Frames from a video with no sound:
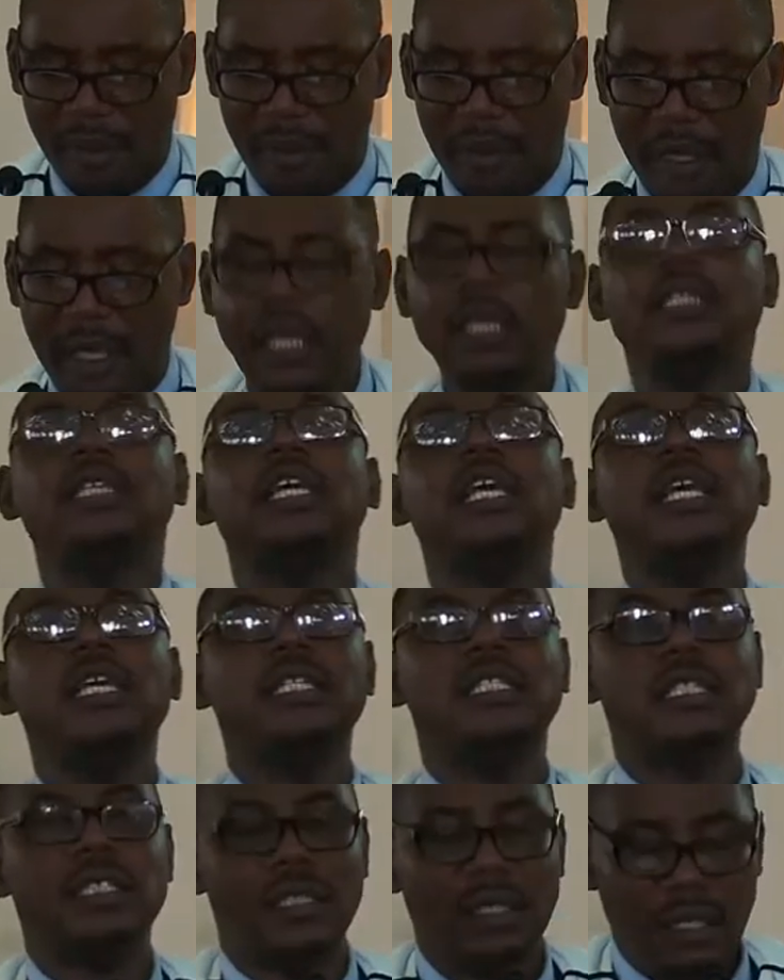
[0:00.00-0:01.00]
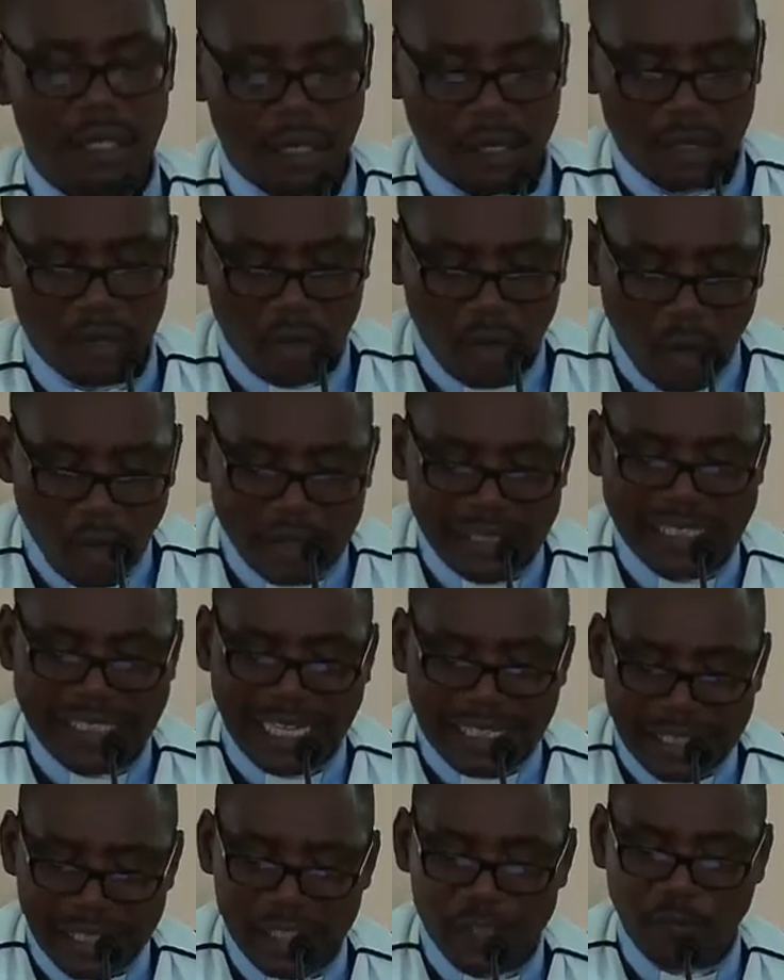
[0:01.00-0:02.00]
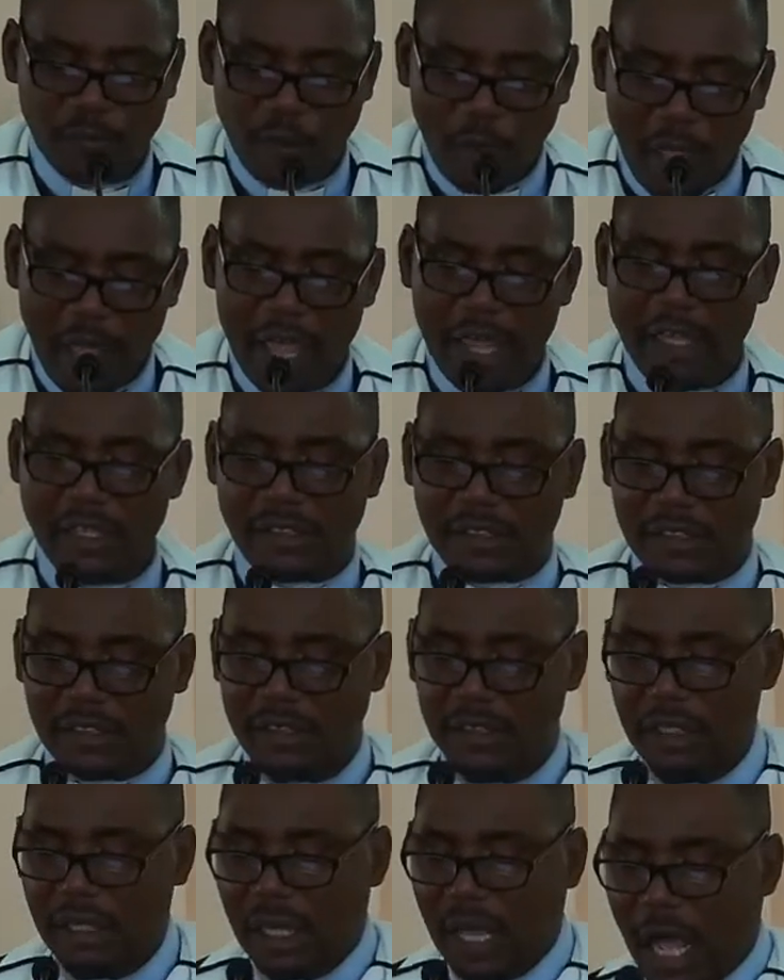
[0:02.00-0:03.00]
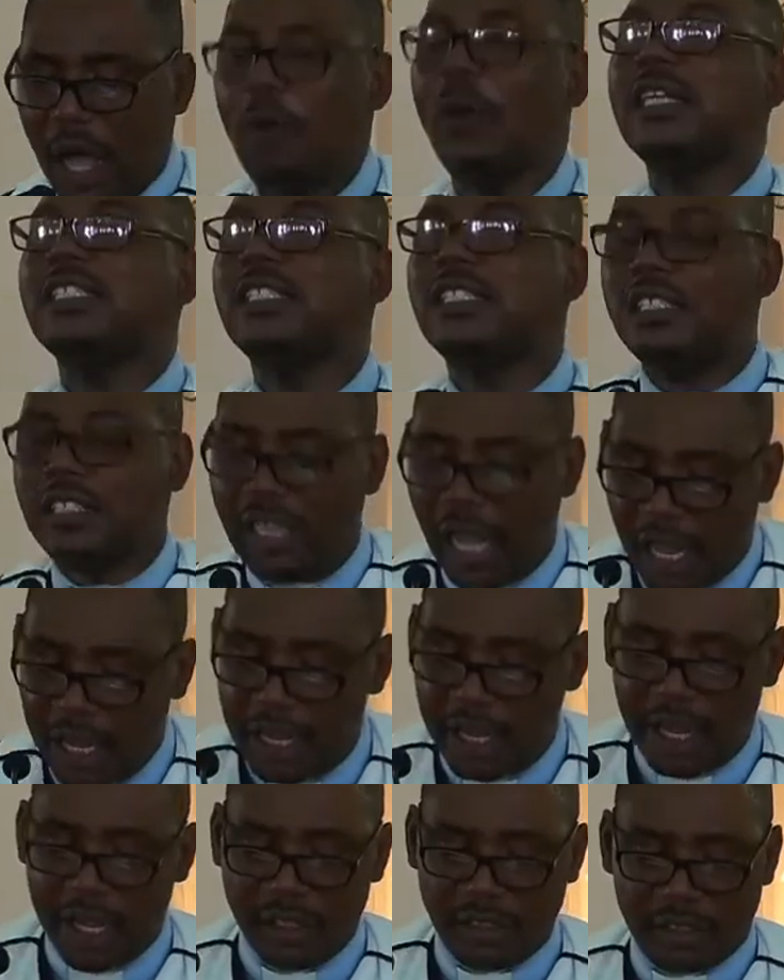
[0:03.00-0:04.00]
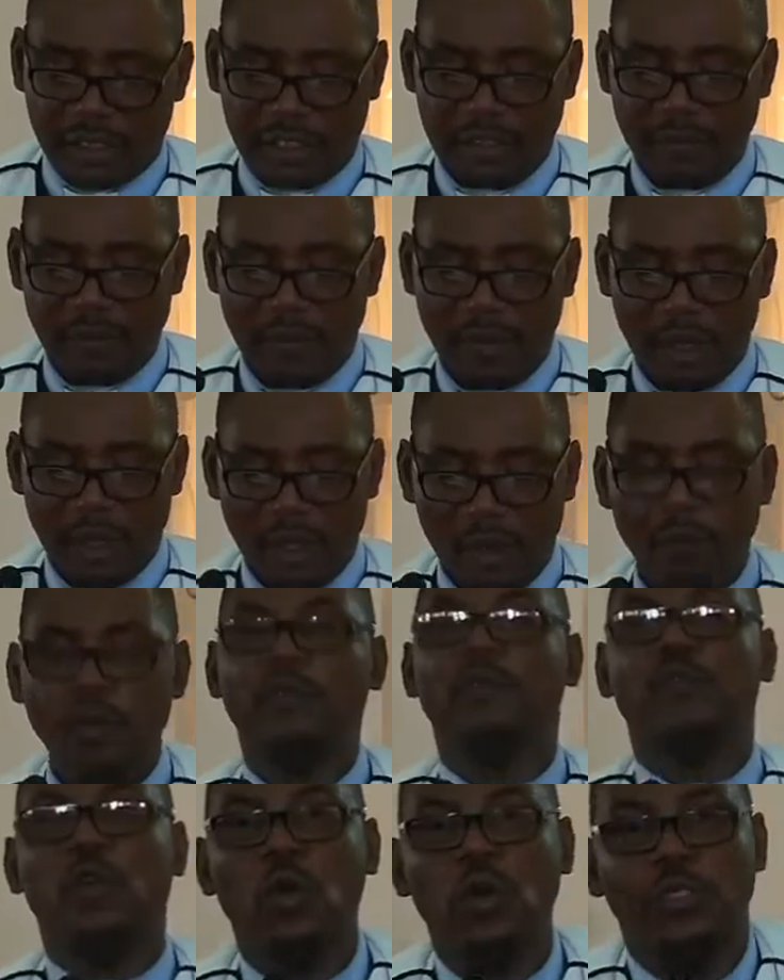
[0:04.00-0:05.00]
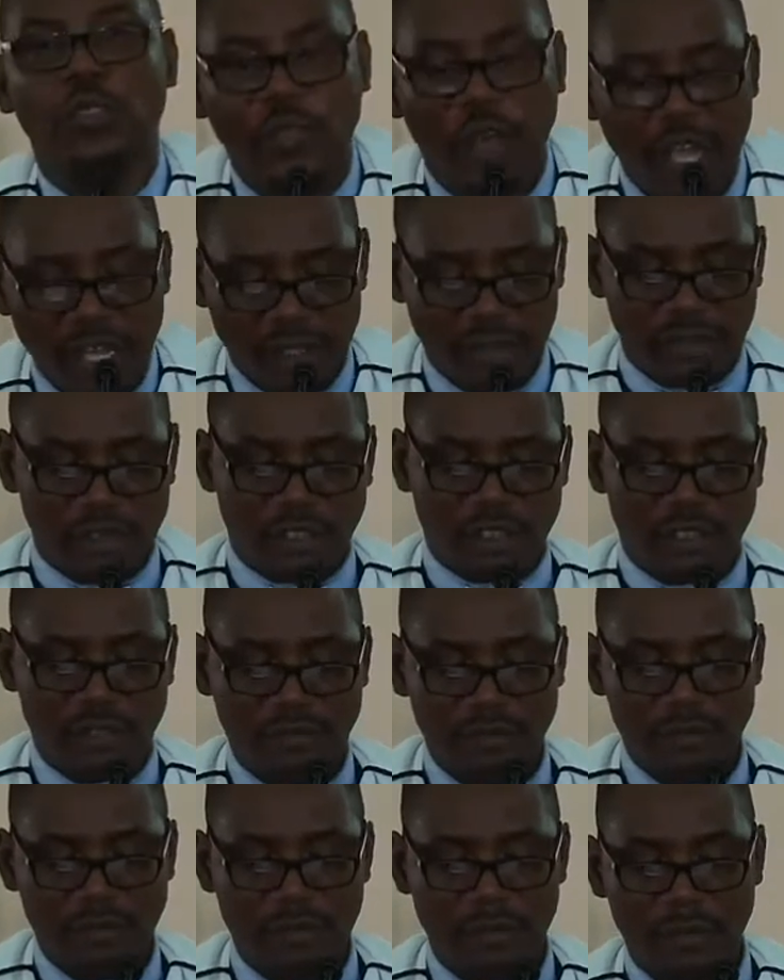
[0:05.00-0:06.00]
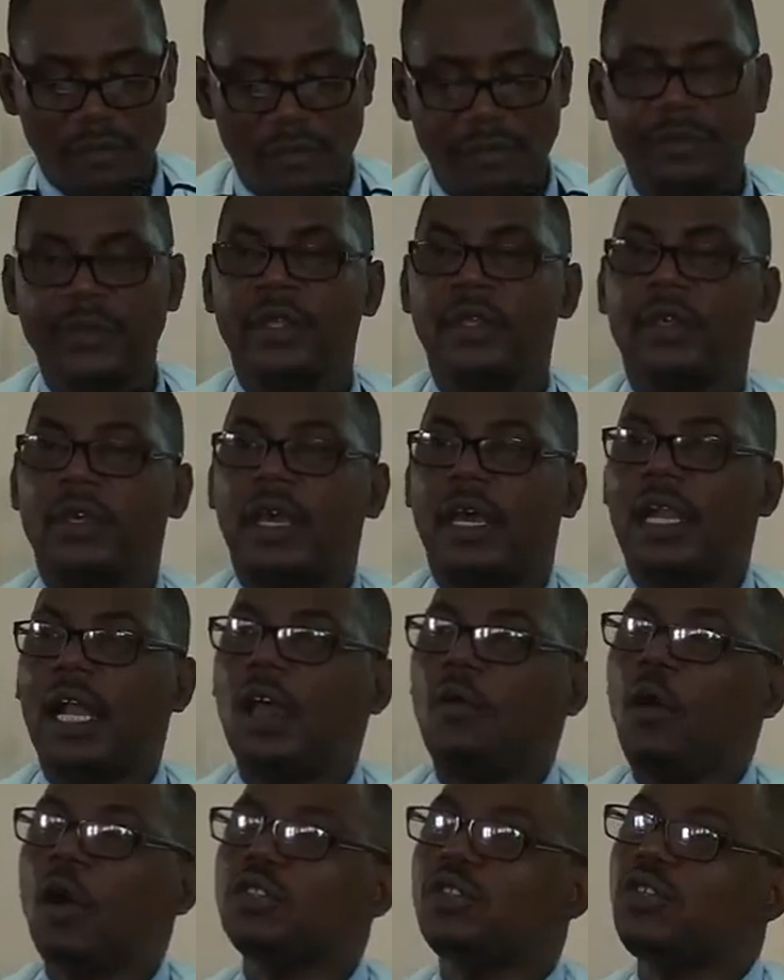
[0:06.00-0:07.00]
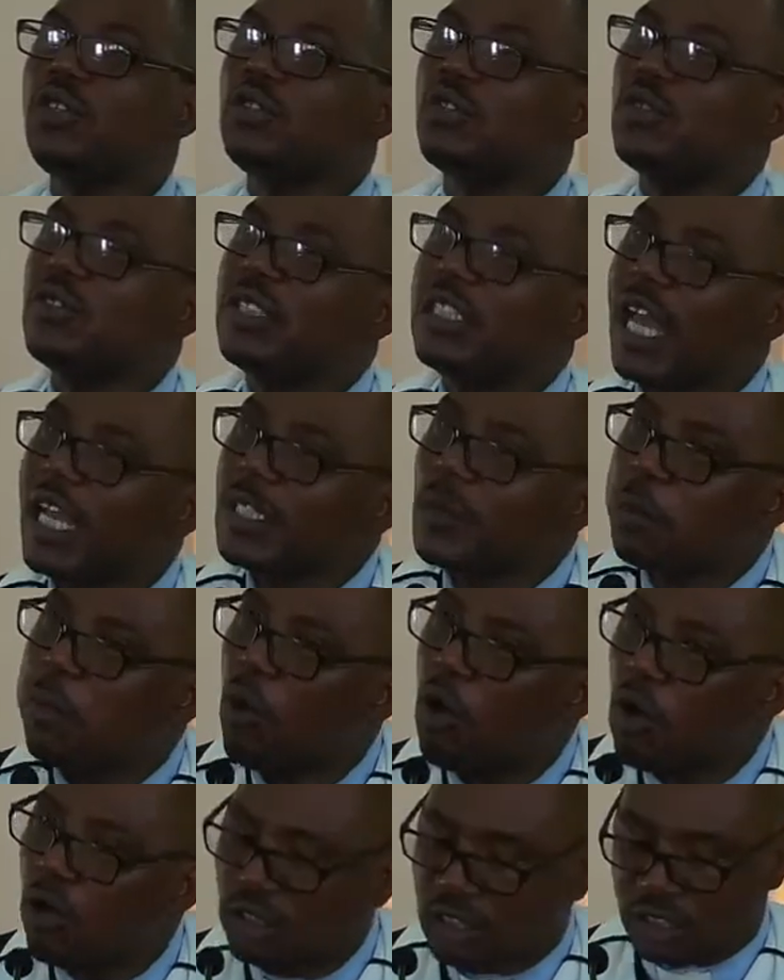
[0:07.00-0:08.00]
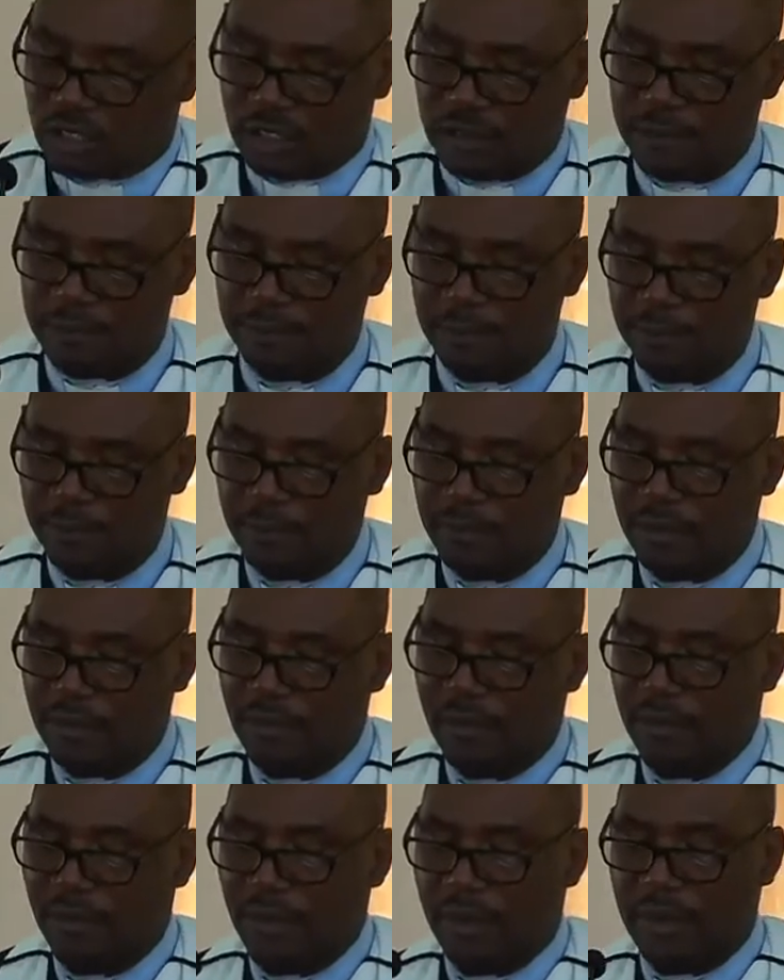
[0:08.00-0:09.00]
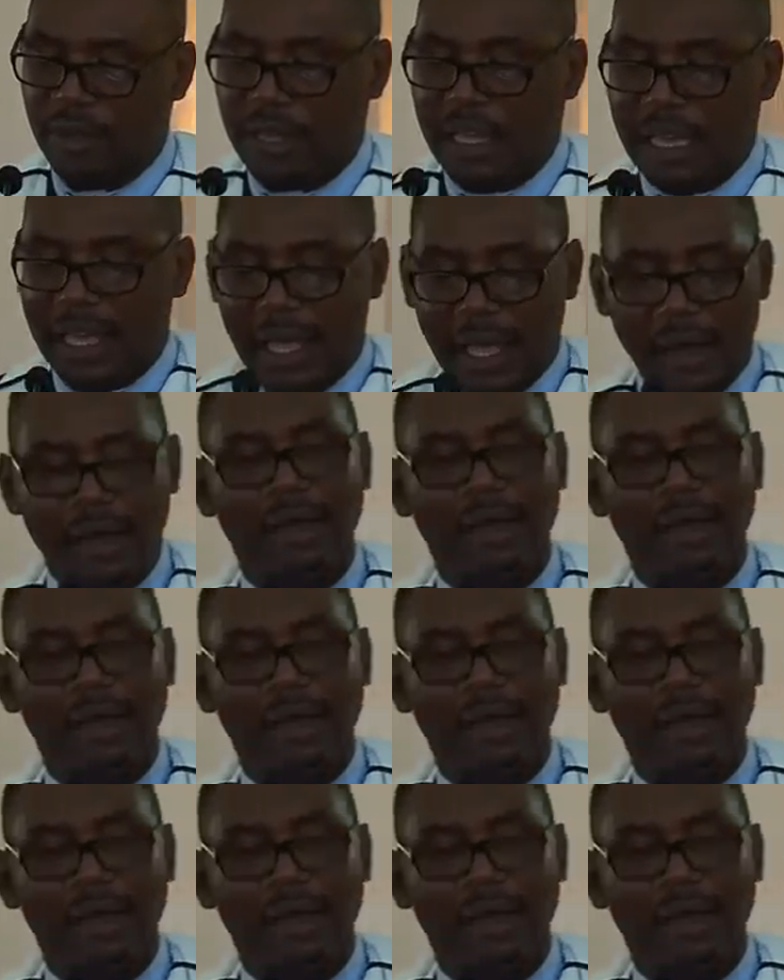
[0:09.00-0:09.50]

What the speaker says: Indeed, God satisfies our desires with good things. And I want you to just pause and